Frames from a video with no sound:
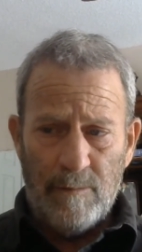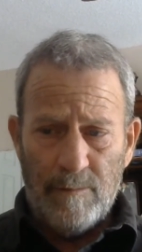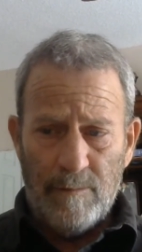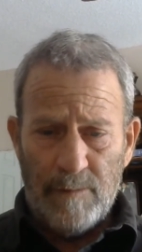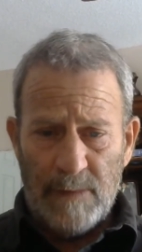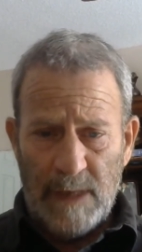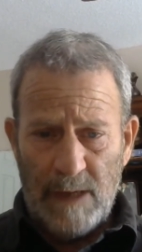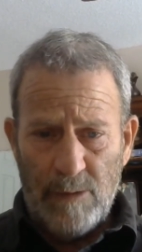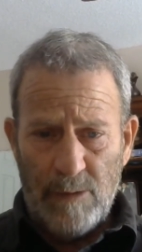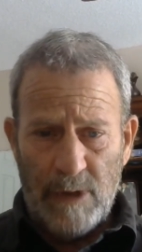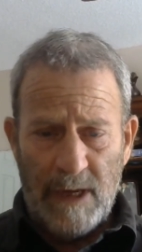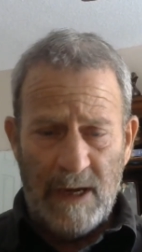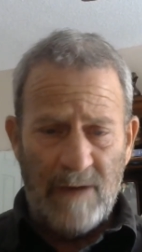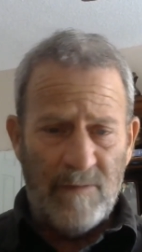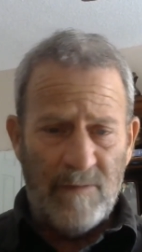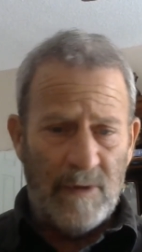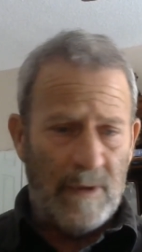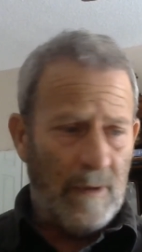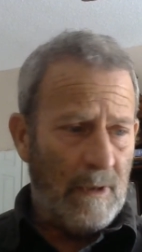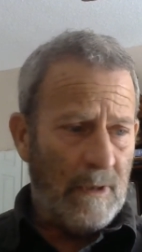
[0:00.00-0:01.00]
they would have
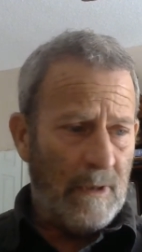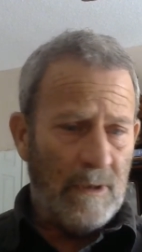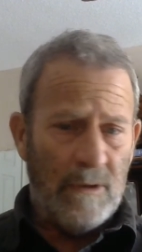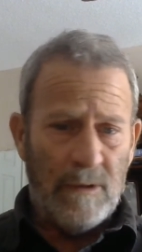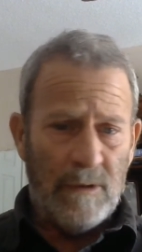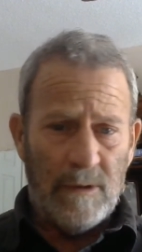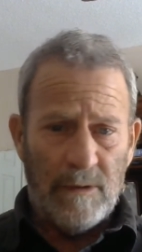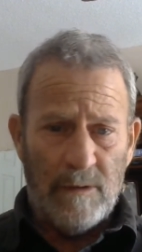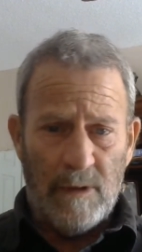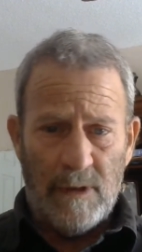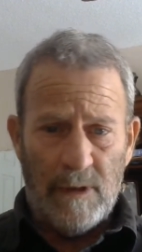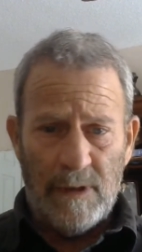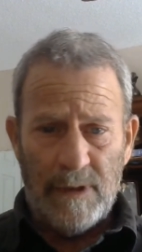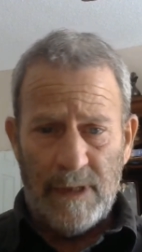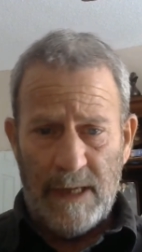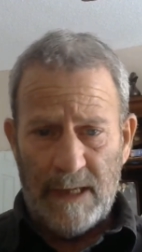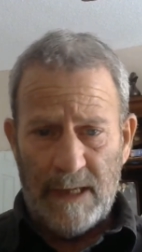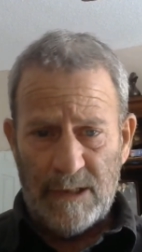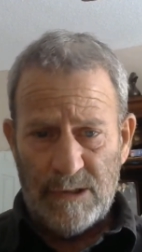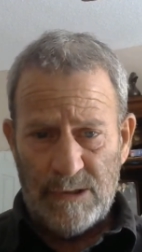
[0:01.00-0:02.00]
a, a good hunt
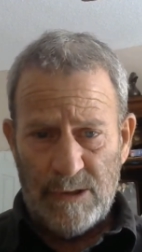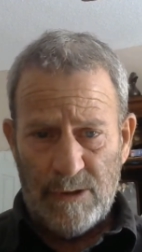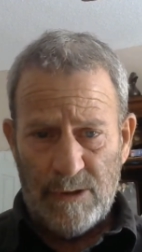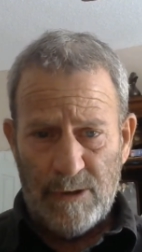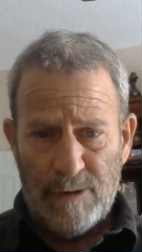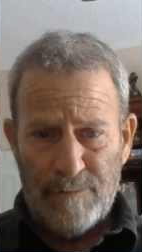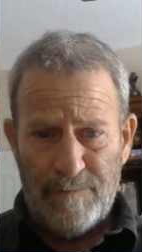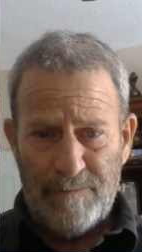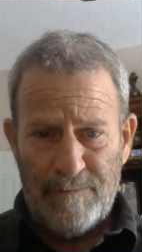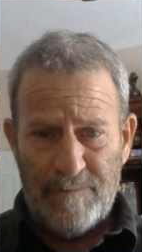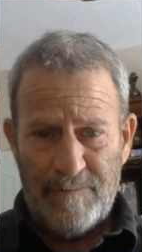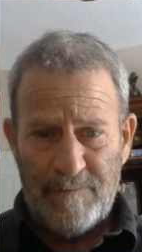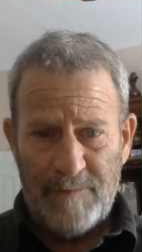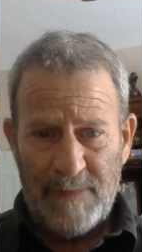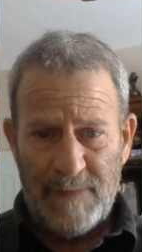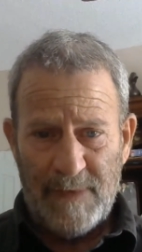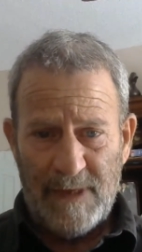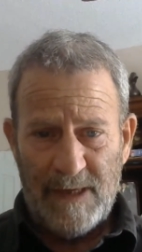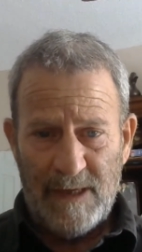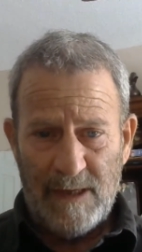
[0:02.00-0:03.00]
next year.
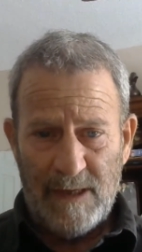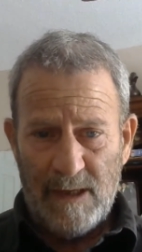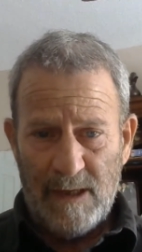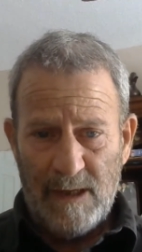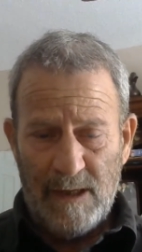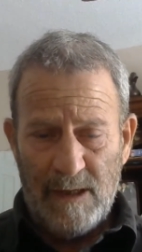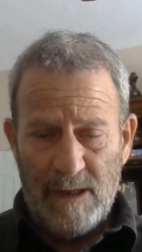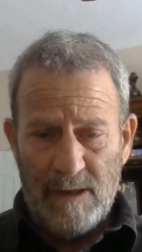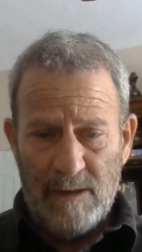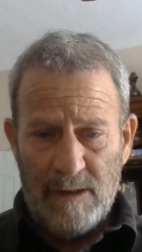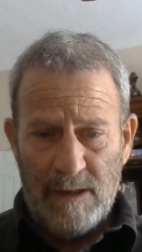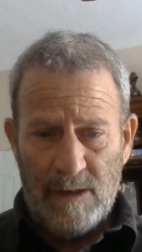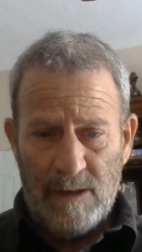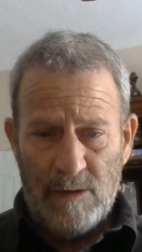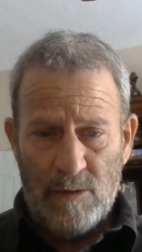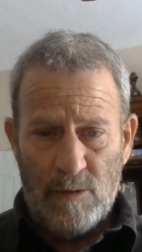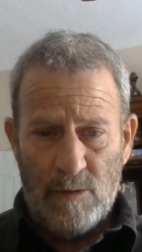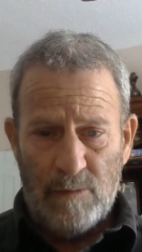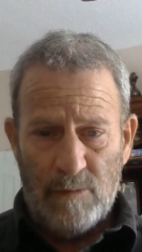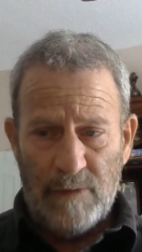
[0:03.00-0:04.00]
You
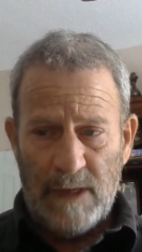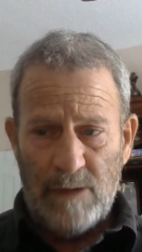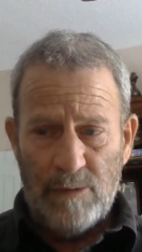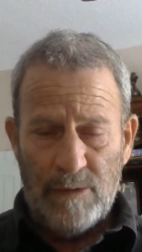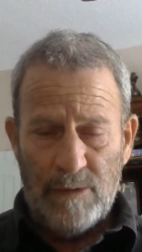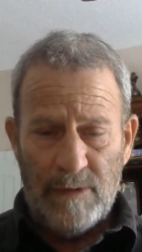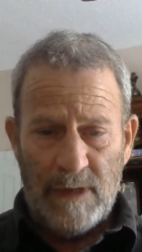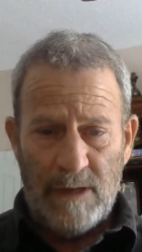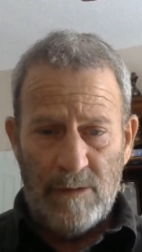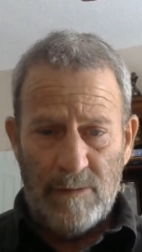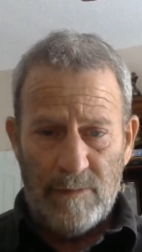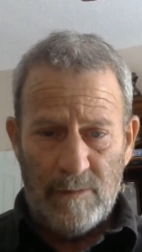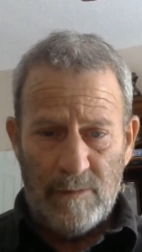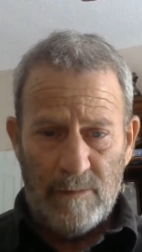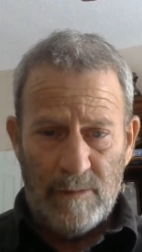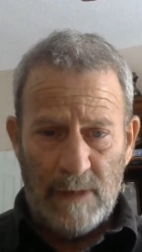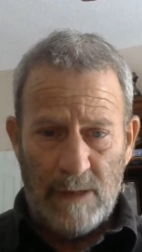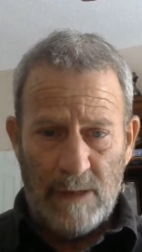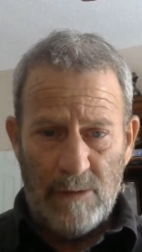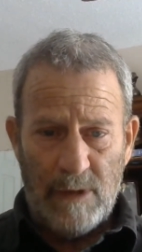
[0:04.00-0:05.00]
know, they would they
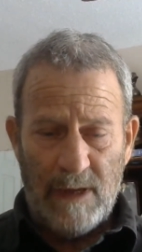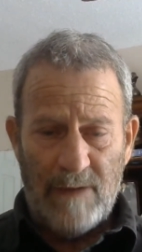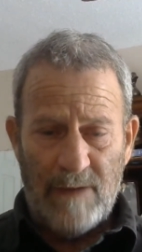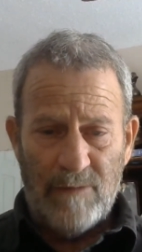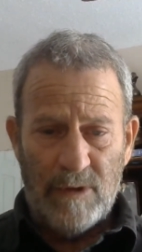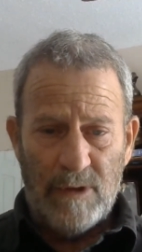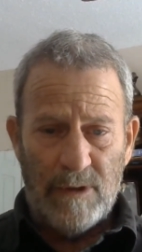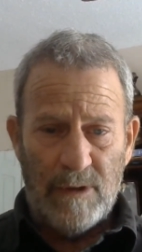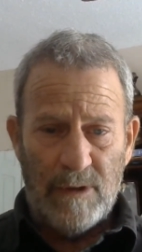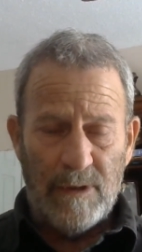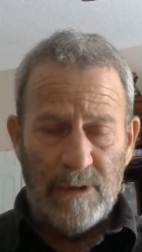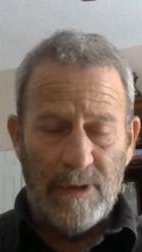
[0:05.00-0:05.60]
they would have a good hunt